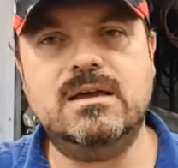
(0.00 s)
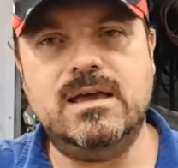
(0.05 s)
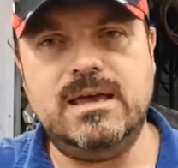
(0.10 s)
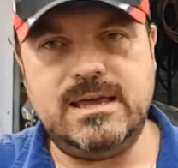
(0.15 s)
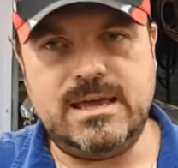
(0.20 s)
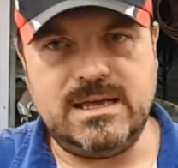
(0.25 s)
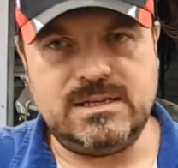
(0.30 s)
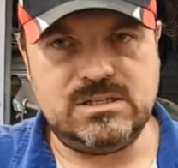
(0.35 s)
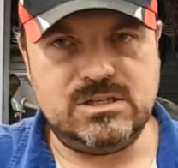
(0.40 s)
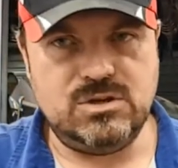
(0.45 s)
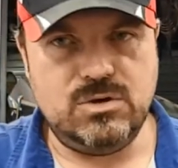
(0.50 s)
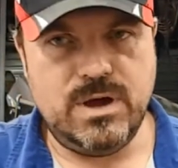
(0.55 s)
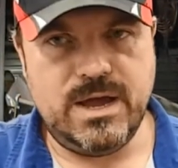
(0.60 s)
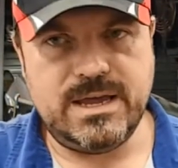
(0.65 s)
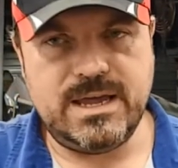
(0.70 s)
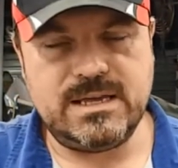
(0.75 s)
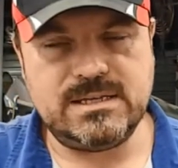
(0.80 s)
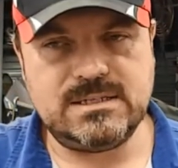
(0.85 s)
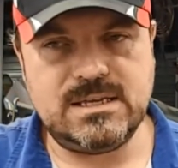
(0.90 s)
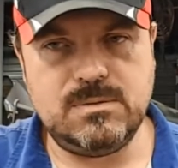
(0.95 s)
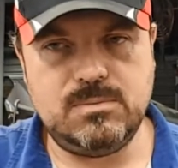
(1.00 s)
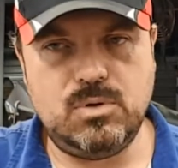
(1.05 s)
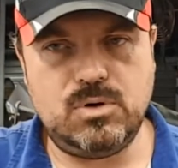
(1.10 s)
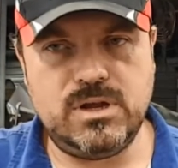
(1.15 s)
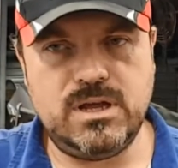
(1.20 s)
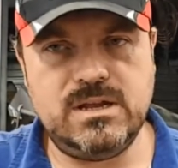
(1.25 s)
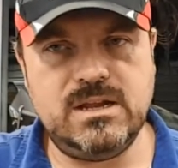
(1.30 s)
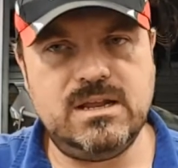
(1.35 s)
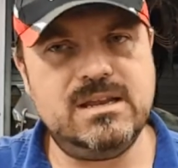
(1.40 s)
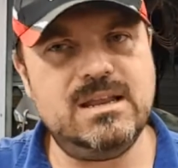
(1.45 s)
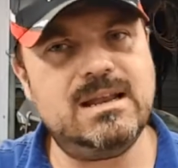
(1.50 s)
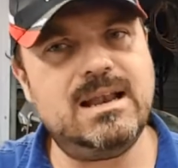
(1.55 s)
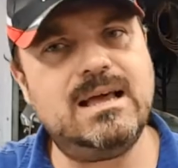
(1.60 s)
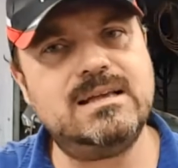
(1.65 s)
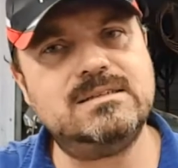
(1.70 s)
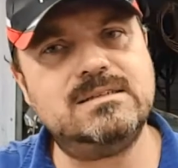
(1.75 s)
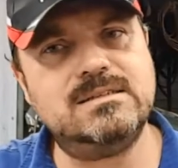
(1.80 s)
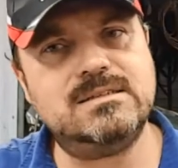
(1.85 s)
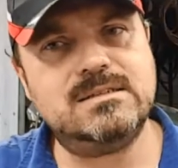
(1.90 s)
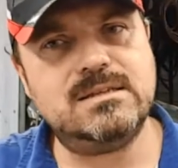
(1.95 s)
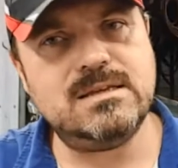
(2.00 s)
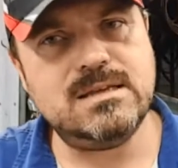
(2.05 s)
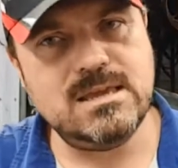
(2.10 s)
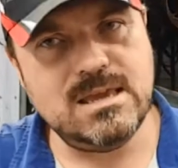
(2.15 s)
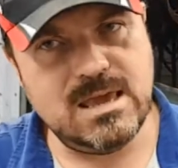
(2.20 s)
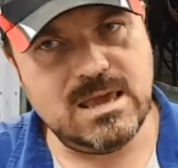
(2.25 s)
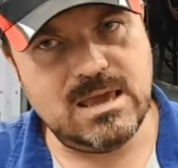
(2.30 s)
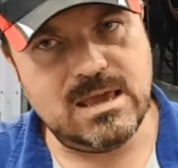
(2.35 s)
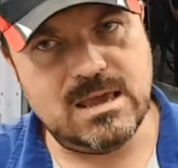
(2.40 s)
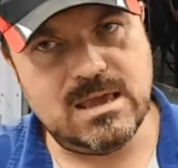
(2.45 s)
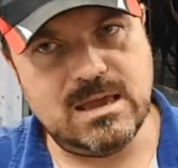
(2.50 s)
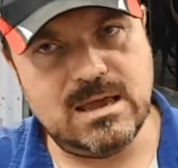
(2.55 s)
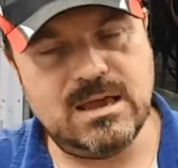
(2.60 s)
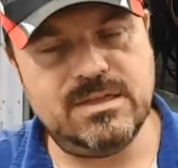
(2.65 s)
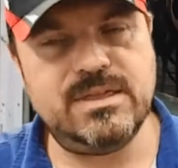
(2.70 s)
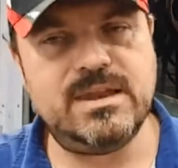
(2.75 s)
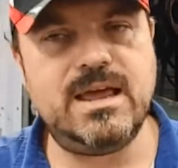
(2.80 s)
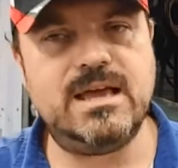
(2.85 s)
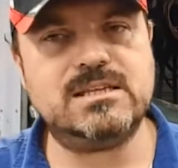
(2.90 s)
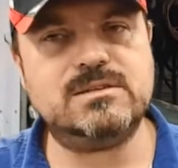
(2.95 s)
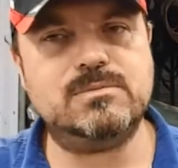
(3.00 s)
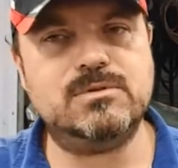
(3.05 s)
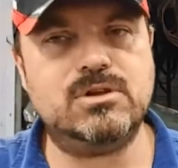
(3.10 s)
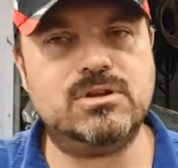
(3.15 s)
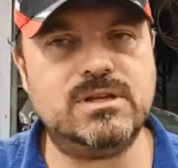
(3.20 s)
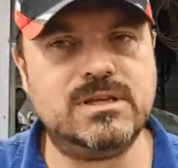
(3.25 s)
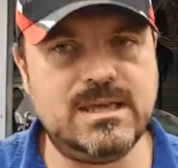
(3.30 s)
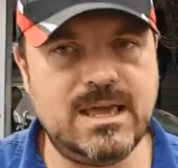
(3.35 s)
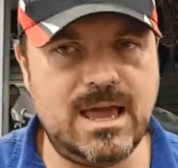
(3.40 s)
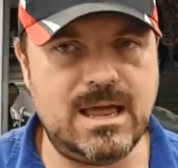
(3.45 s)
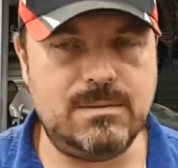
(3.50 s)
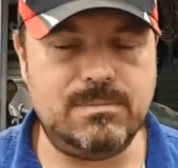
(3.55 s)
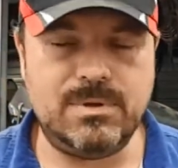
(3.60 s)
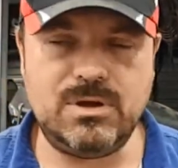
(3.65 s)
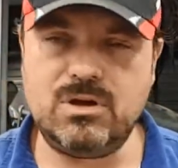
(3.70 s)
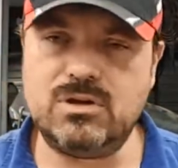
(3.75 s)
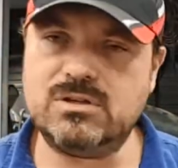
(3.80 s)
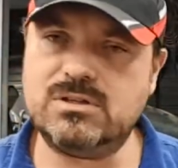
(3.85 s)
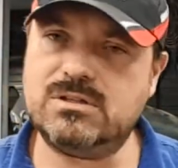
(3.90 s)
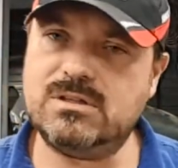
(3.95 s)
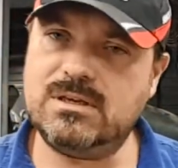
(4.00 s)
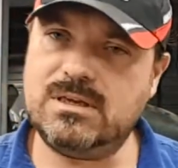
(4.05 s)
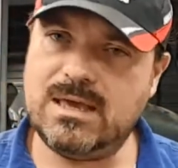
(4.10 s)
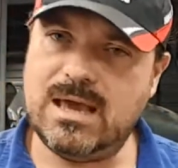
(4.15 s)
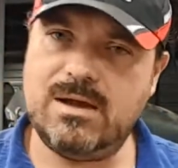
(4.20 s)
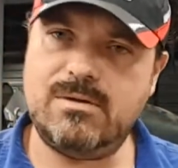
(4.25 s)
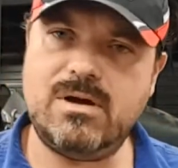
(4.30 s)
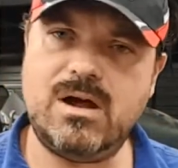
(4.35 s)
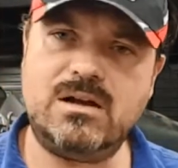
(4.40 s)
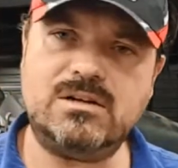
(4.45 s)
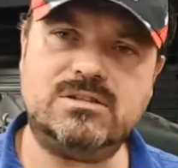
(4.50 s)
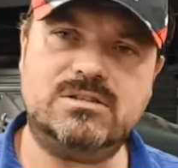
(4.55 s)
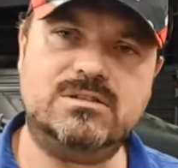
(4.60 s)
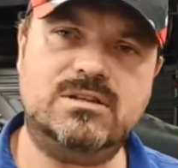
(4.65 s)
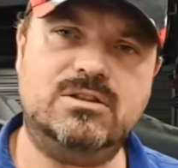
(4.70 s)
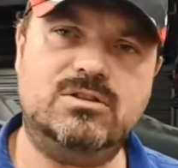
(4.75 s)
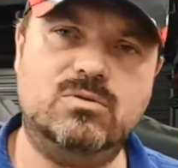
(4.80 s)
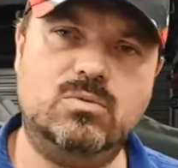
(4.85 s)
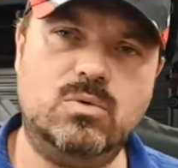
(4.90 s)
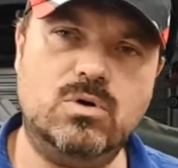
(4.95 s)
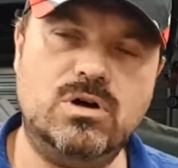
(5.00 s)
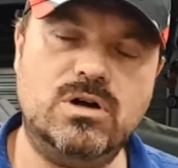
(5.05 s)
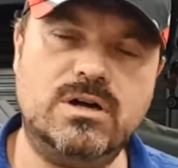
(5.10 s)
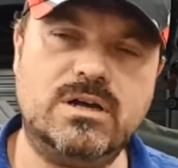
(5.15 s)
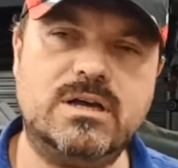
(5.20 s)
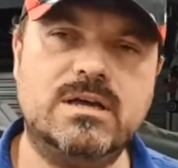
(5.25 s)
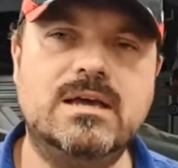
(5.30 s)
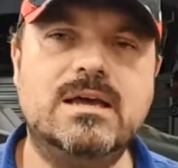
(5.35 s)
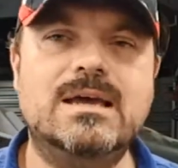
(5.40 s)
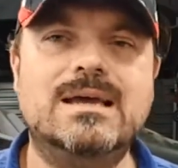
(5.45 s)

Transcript: it gets a new head gasket put in, and it lasts a year, and then it has to be done again because the garage that did the work